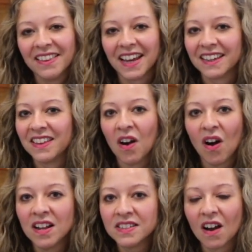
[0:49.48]
Like, the
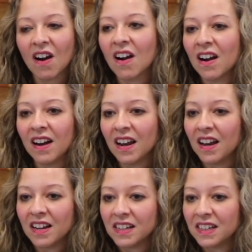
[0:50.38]
odds are
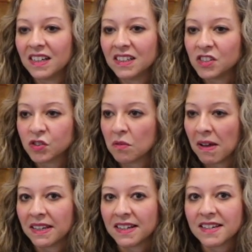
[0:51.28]

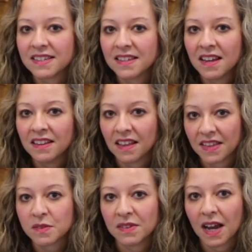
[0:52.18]
tremendous that
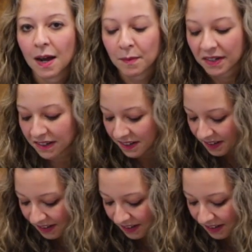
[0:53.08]
this would happen.